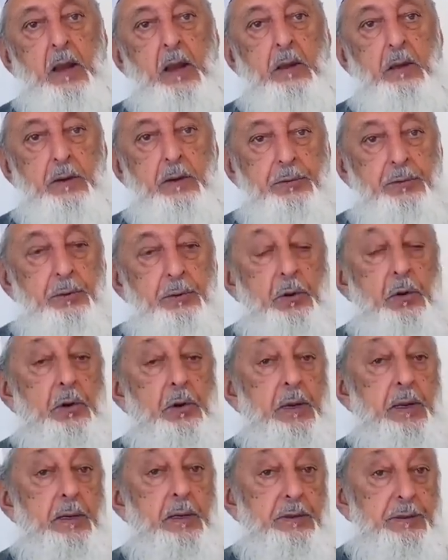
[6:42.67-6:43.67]
That
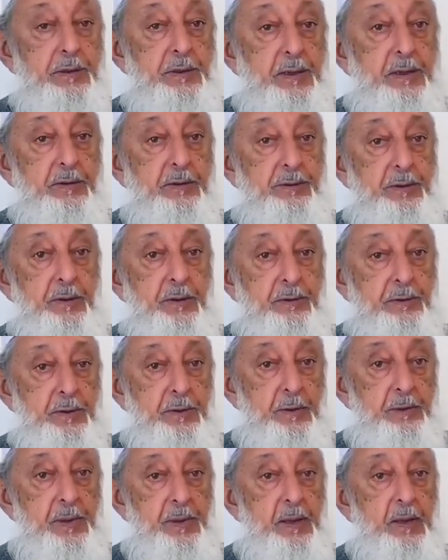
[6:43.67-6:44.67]
surely Jesus,
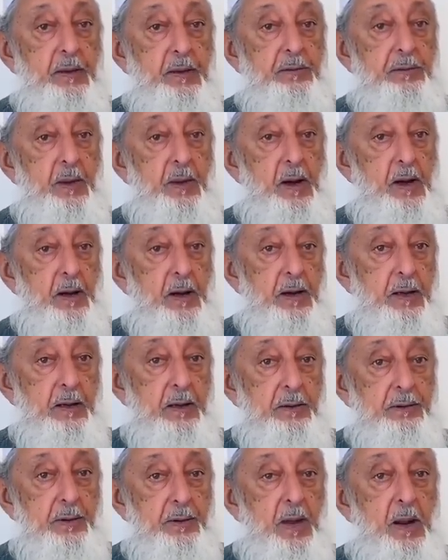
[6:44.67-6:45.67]
Nabi Isa
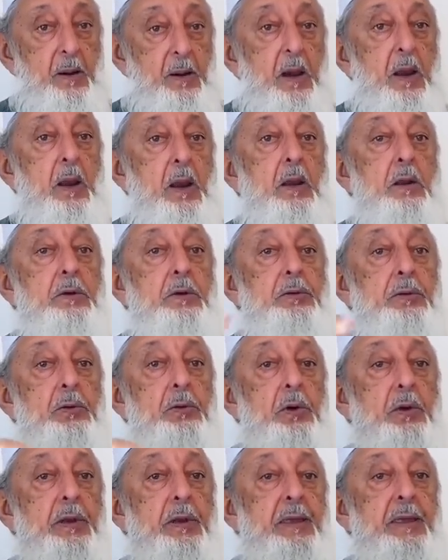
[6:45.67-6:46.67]
alayhi salam,
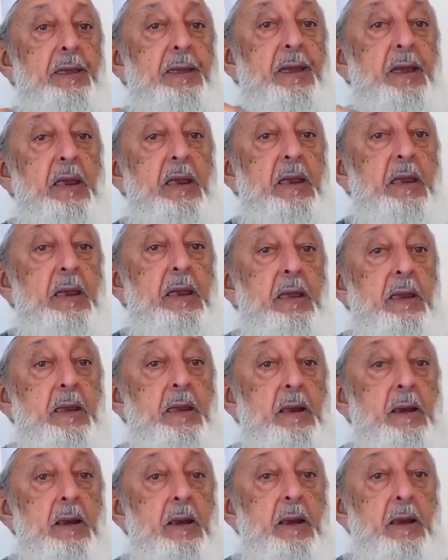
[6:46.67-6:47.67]
surely
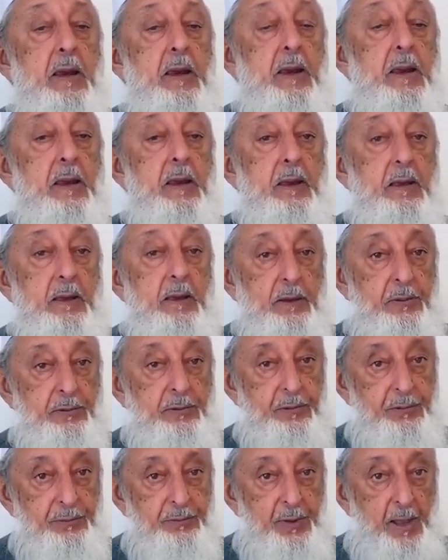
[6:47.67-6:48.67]
he is
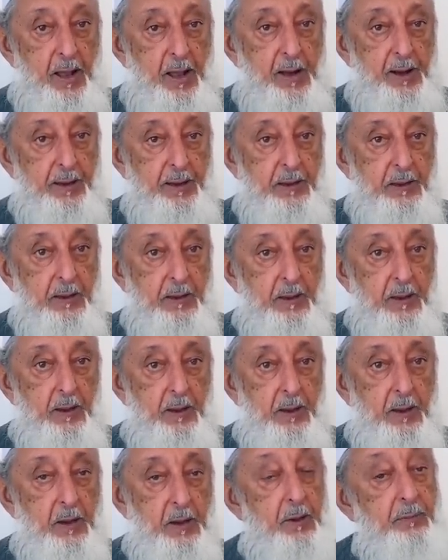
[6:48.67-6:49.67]
a sign
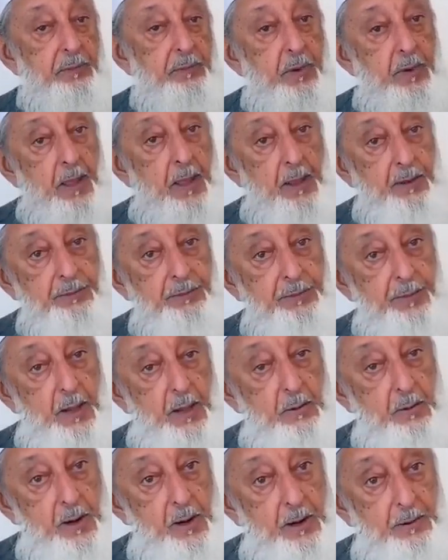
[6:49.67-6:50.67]
of the last
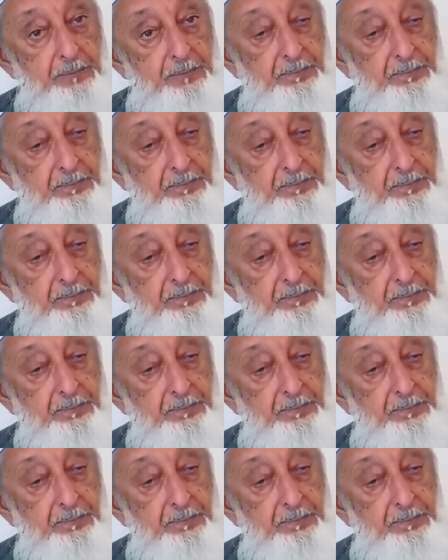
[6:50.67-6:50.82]
hour.